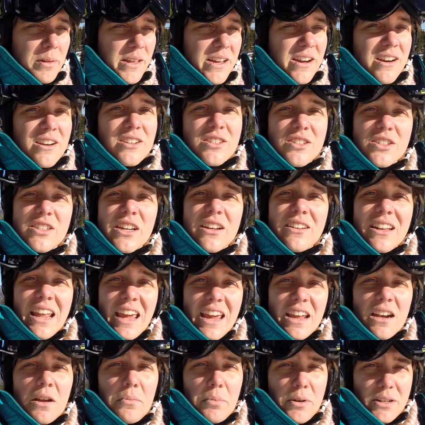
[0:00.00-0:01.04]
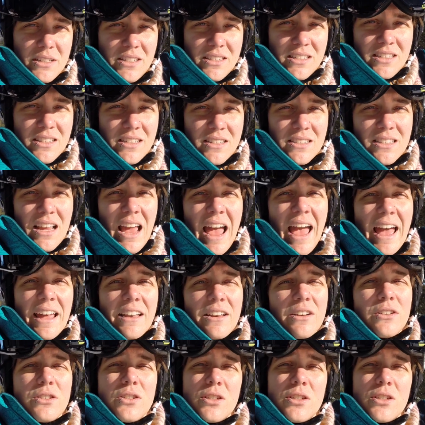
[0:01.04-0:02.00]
players are dealt 8 apprentices and